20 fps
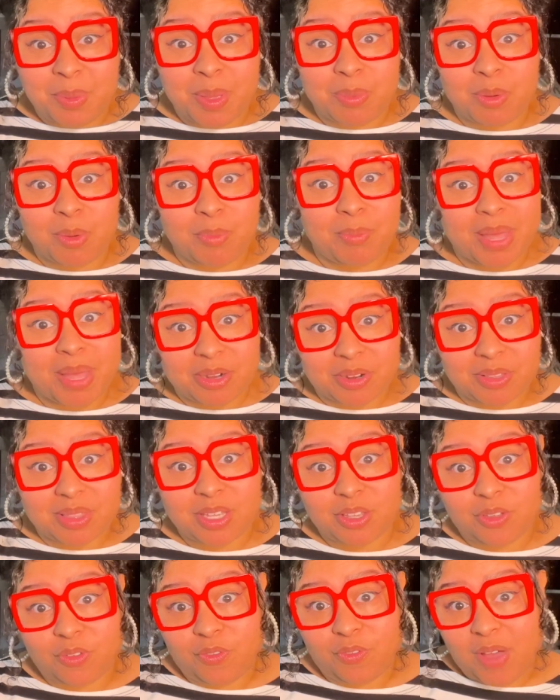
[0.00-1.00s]
people better
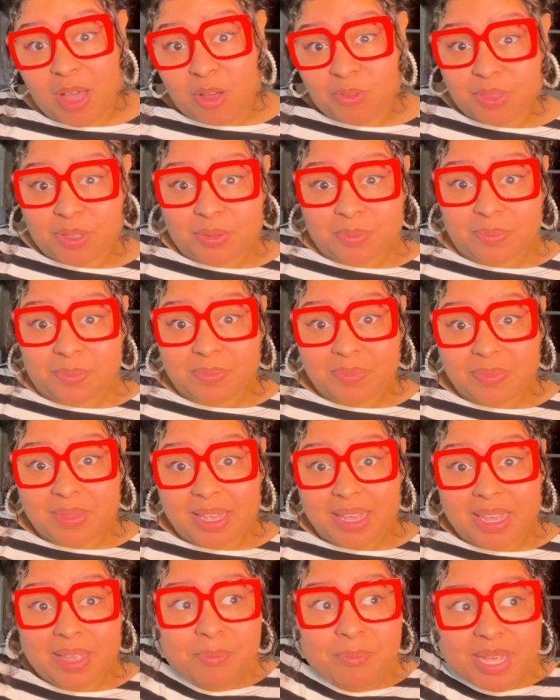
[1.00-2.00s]
than you found them.
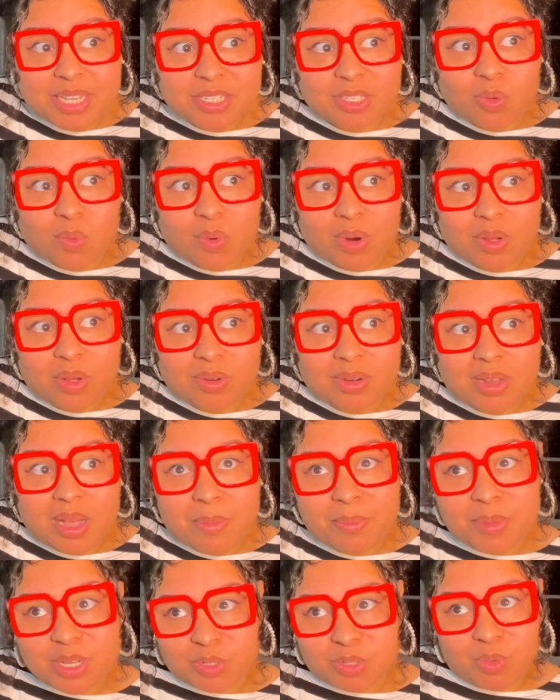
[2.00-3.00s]
It makes the world a
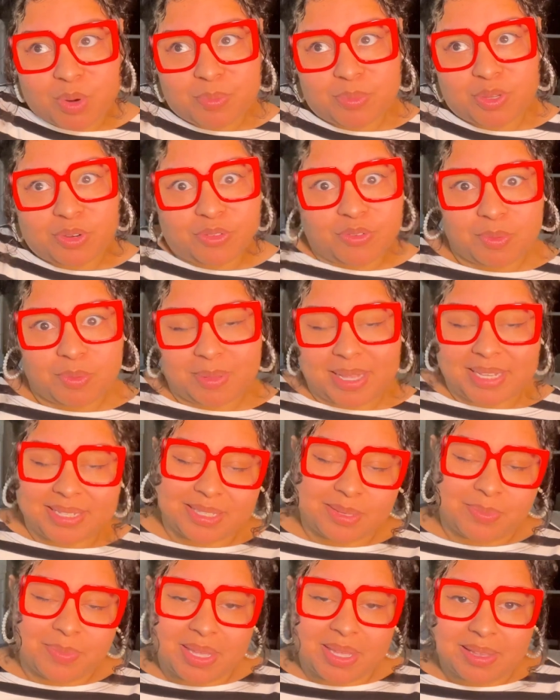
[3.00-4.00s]
much more beautiful place
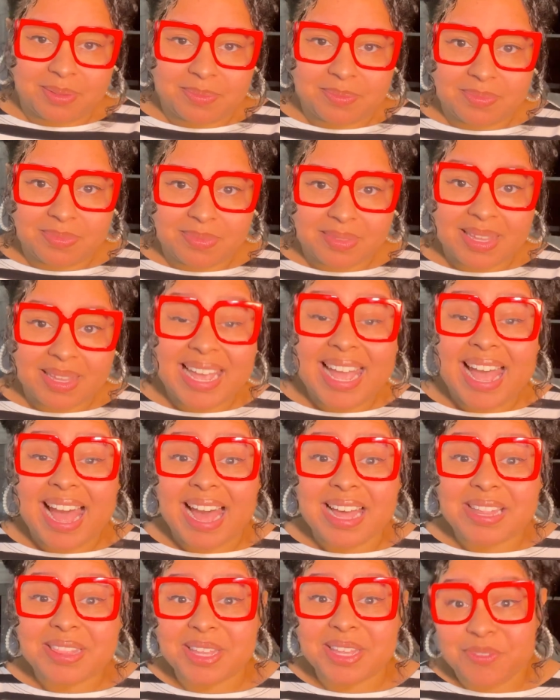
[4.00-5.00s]
to be.
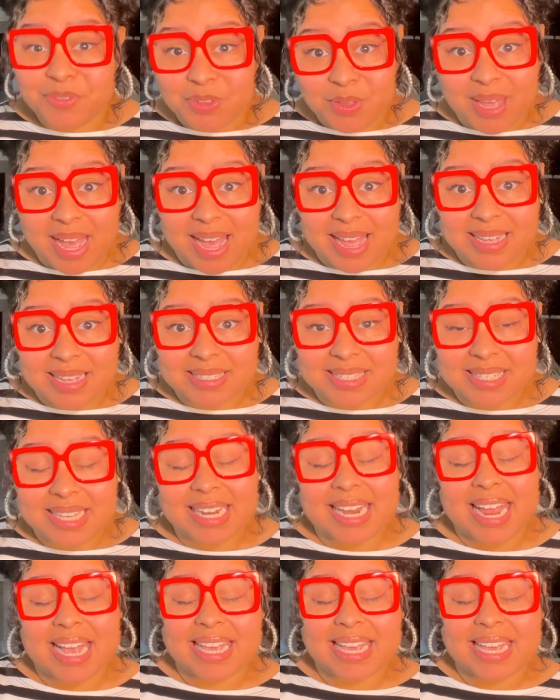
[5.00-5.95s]
I love you guys, and I